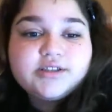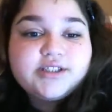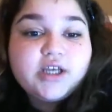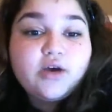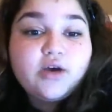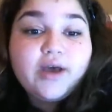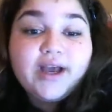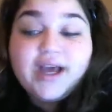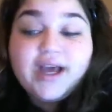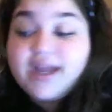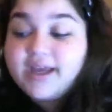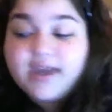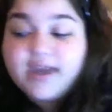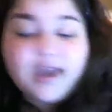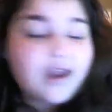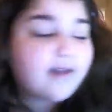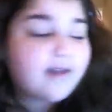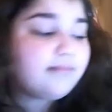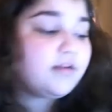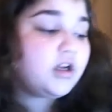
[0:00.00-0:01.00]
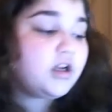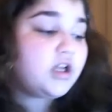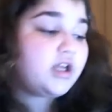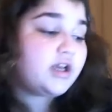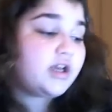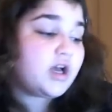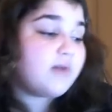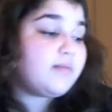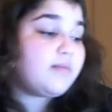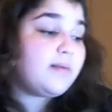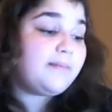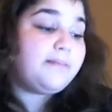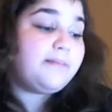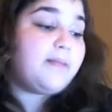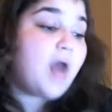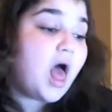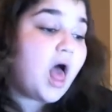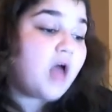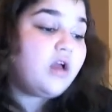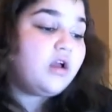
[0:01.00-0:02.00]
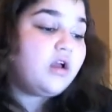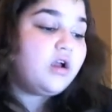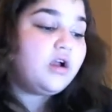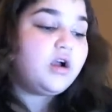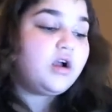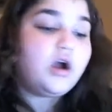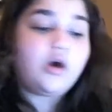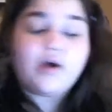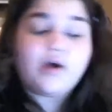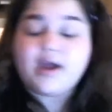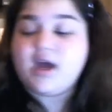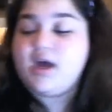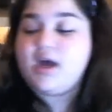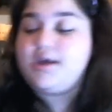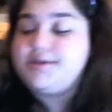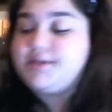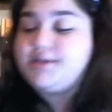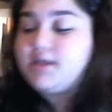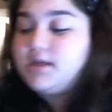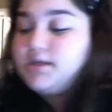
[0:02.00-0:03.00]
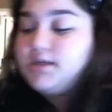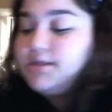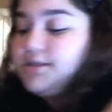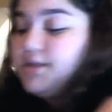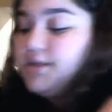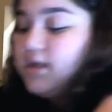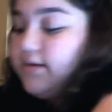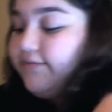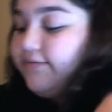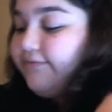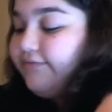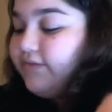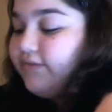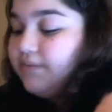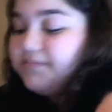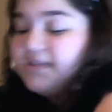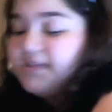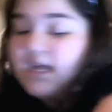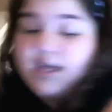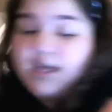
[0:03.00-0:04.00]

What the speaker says: So, I got a camera, I got blah blah. Oh, I got also other stuff from